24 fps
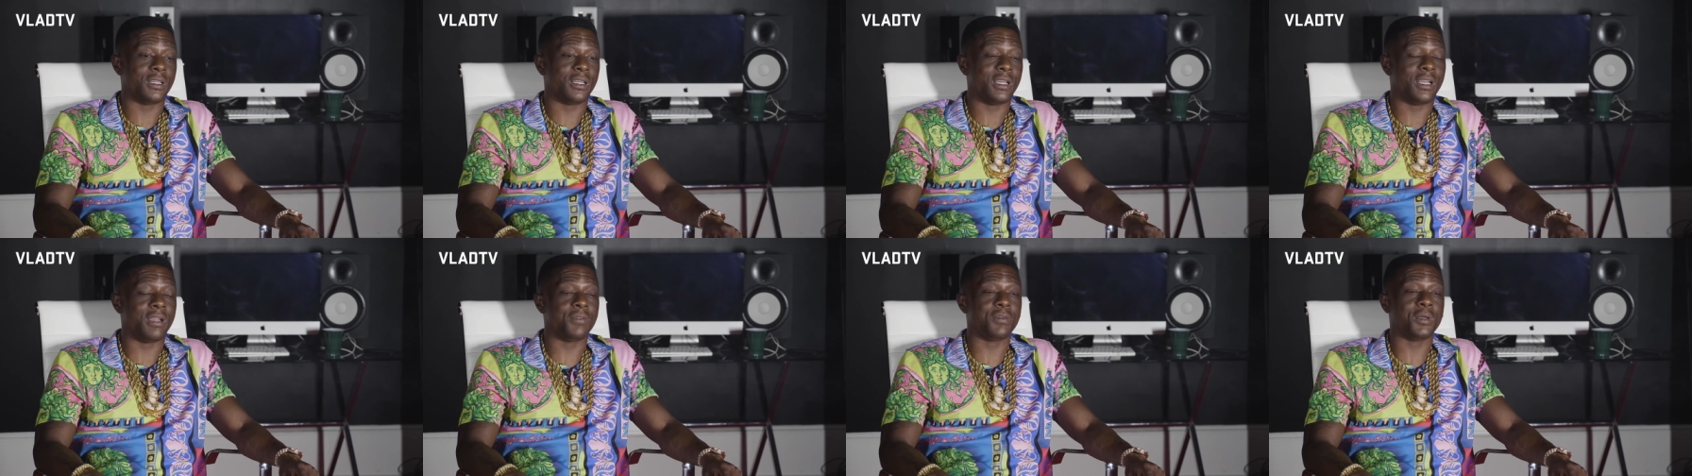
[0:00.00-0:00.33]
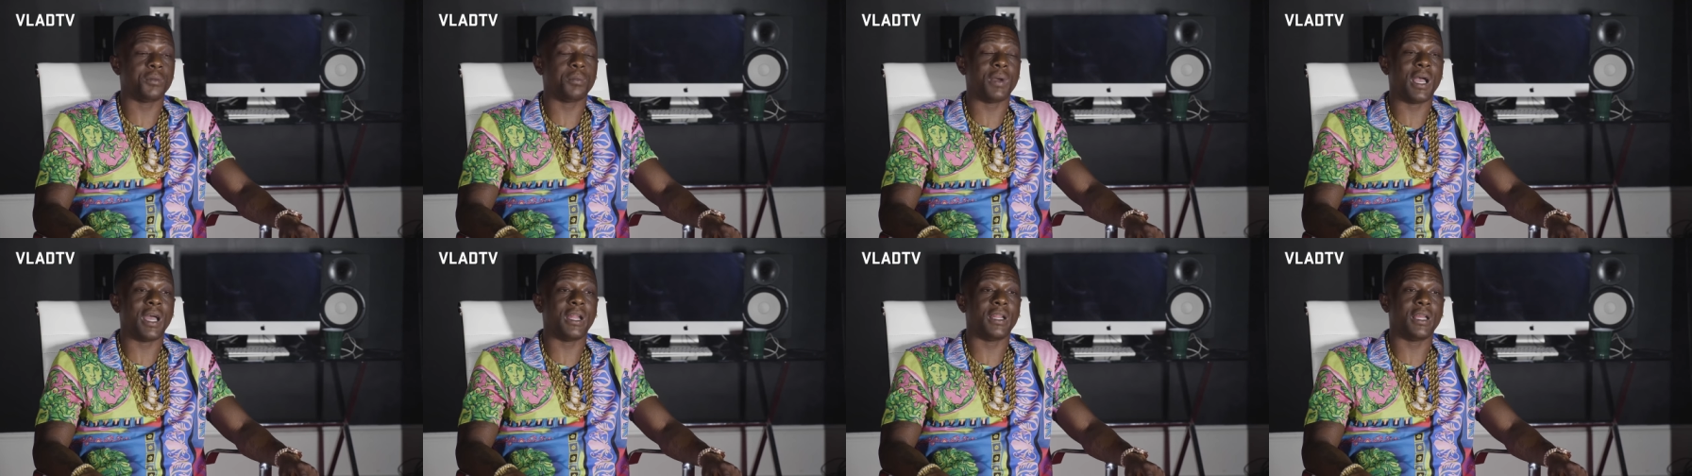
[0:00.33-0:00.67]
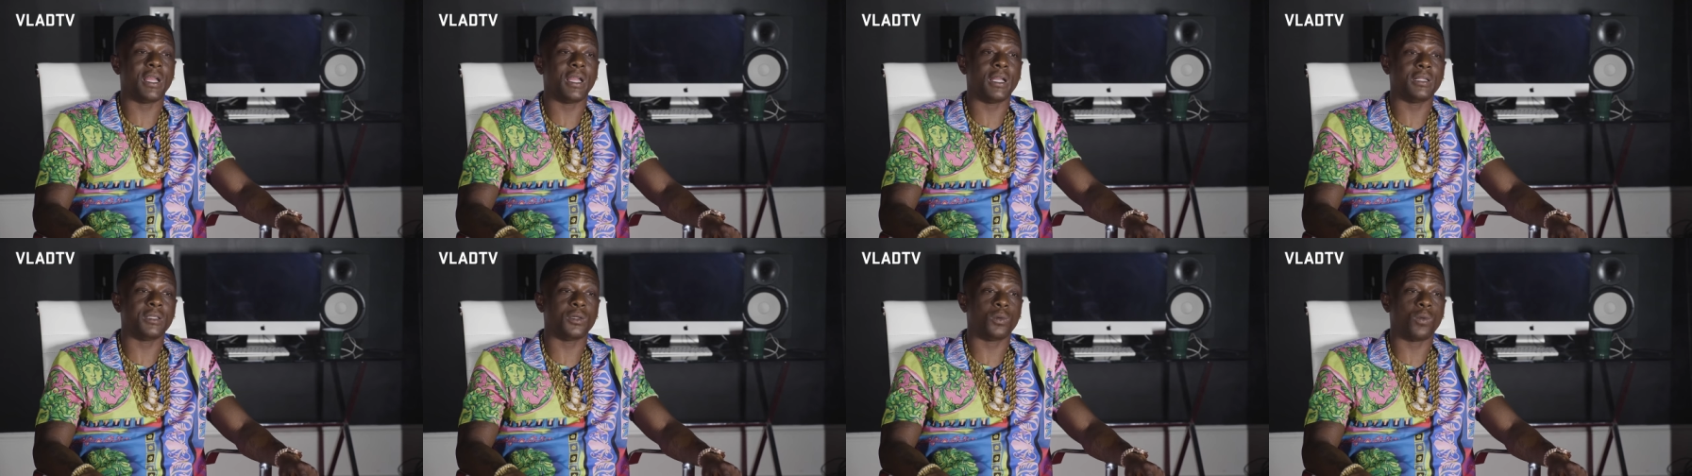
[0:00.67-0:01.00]
everybody
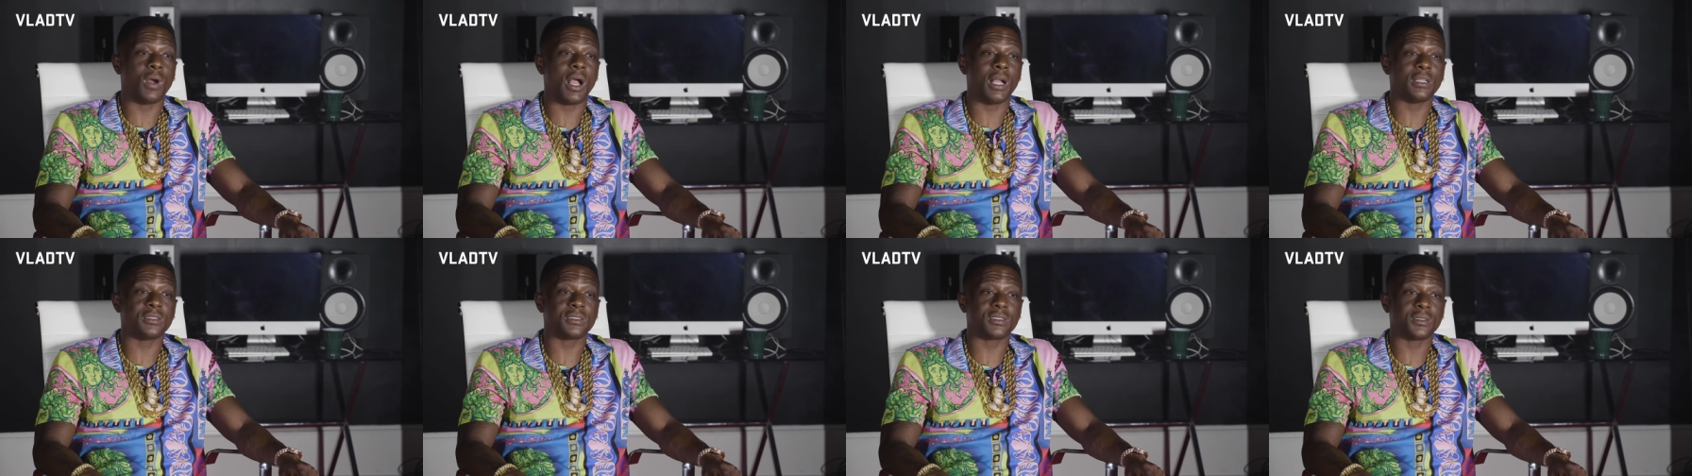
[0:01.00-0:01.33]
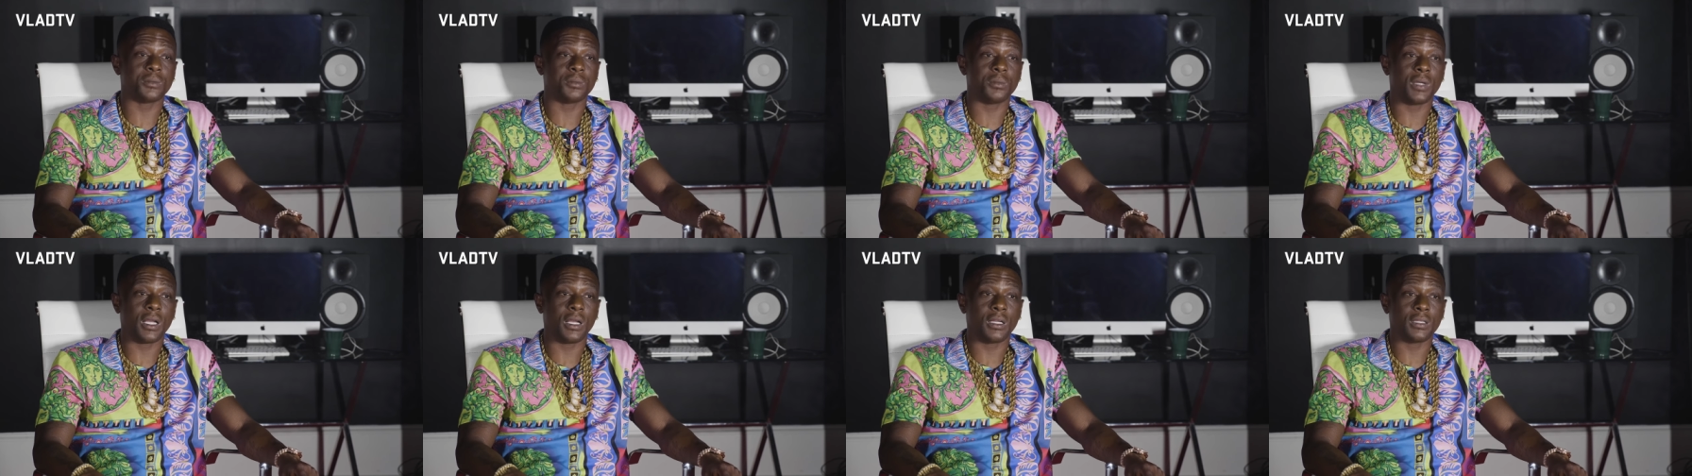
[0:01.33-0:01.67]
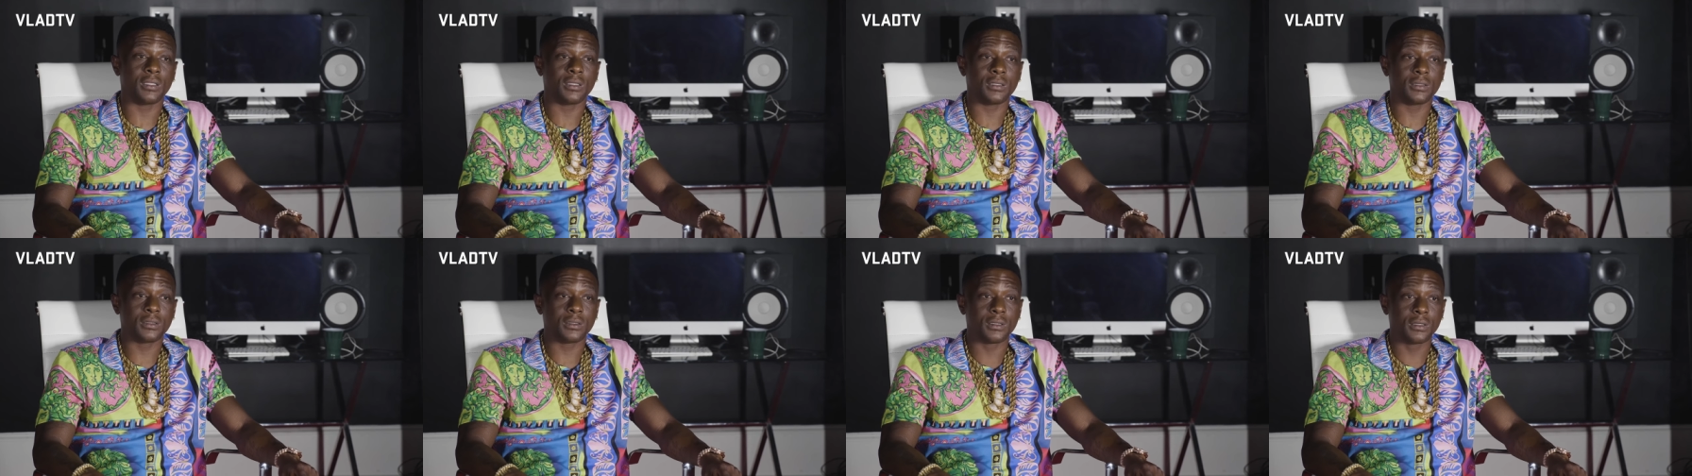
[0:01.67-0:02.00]
had to watch
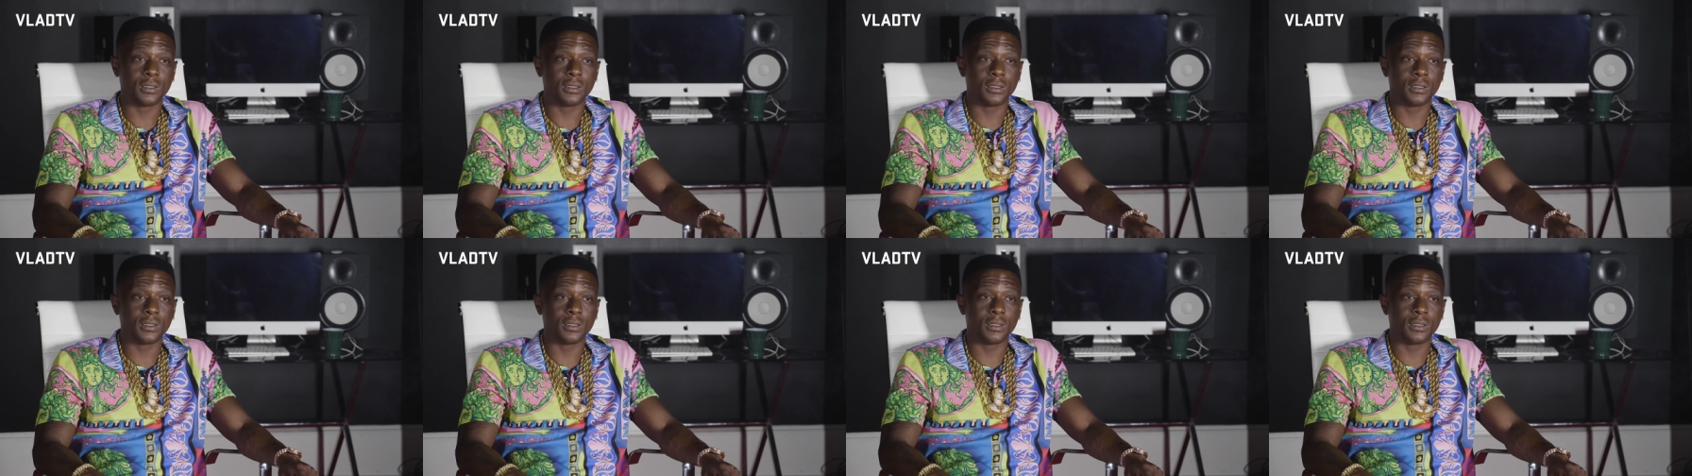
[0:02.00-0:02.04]
somebody.